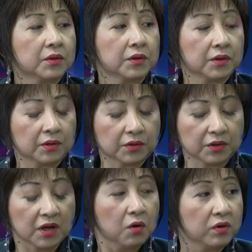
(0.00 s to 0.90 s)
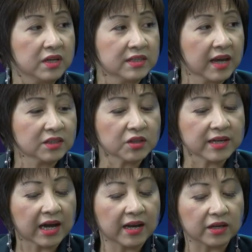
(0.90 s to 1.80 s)
Good, good. Well, this actually
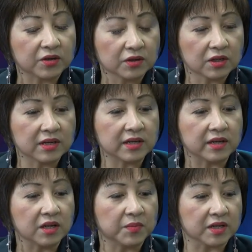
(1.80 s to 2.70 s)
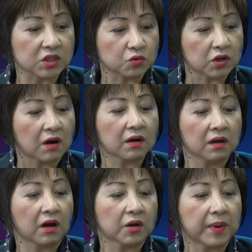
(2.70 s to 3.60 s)
kind of like good lead in because you talk a
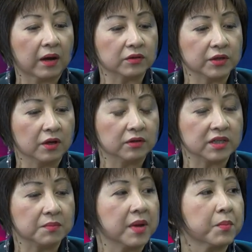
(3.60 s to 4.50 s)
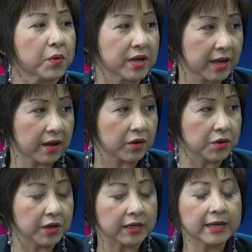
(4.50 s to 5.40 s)
lot about you know the memory care mm-hmm.
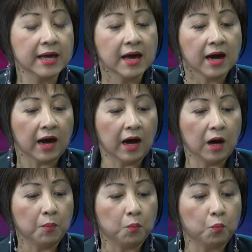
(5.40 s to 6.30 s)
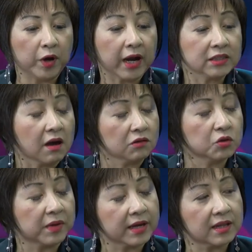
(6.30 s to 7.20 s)
unit. Um, when I talk
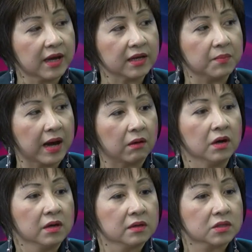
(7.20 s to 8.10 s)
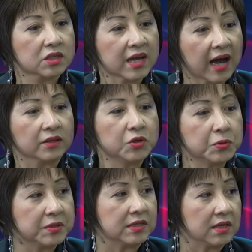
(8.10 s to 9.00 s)
to my client about start
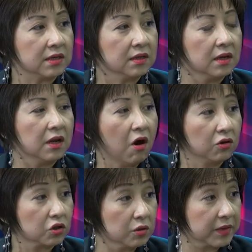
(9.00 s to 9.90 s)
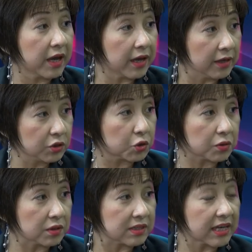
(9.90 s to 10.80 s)
using long-term care
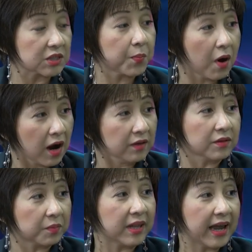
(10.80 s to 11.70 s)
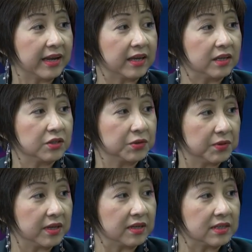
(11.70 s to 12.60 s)
insurance mm-hmm. as part of the planning into
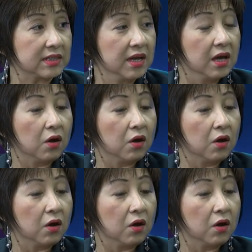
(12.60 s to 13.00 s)
this right.